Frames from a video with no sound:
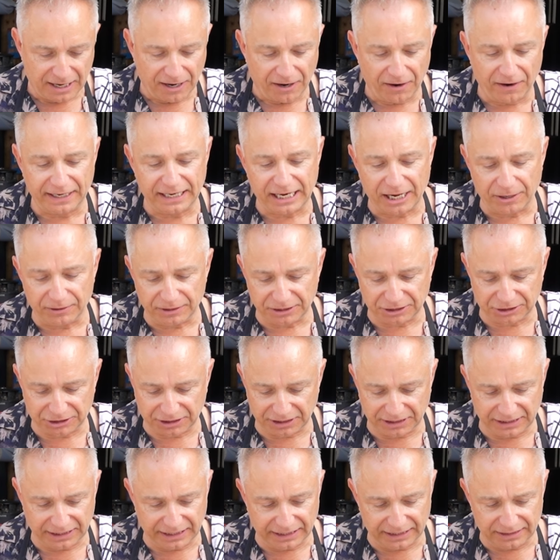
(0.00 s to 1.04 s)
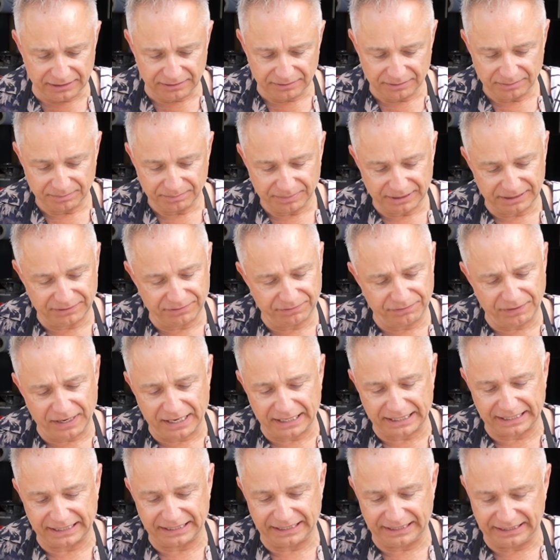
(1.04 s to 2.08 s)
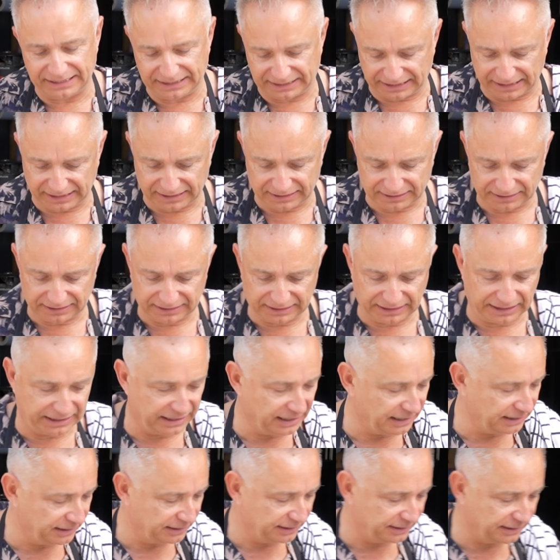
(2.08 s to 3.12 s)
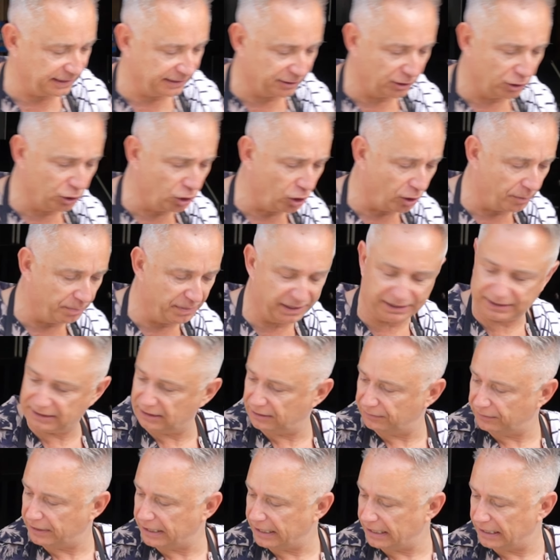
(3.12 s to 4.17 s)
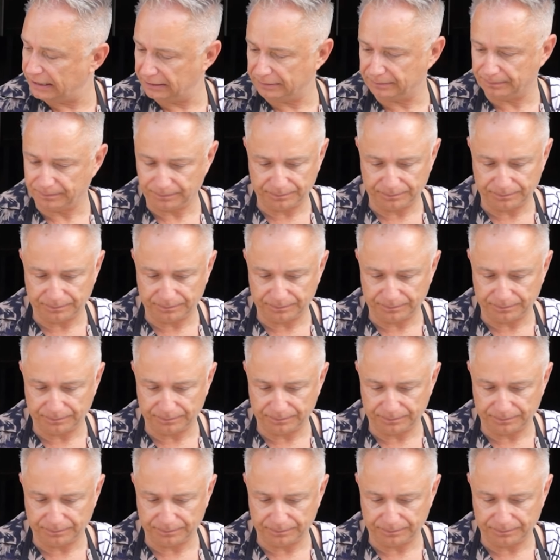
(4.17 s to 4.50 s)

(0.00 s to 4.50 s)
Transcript: I know it's cheating. It's fucking easier, see ya. Saves a lot of messing around.